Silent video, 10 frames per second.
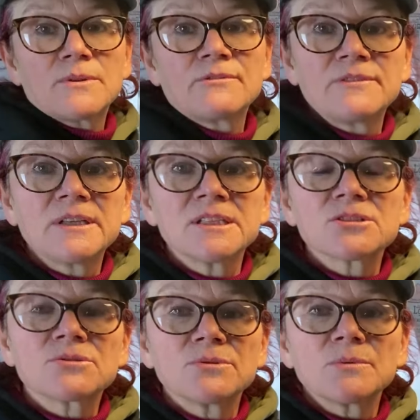the
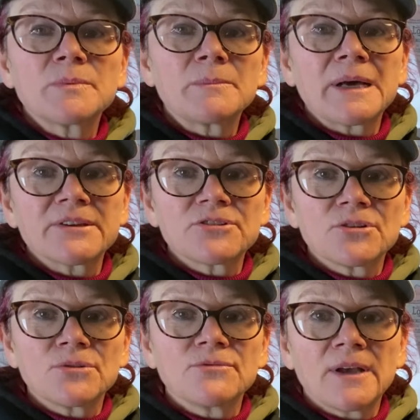Phoenix Group Path
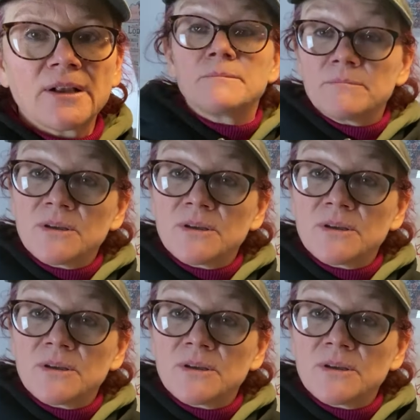to Hoof Health,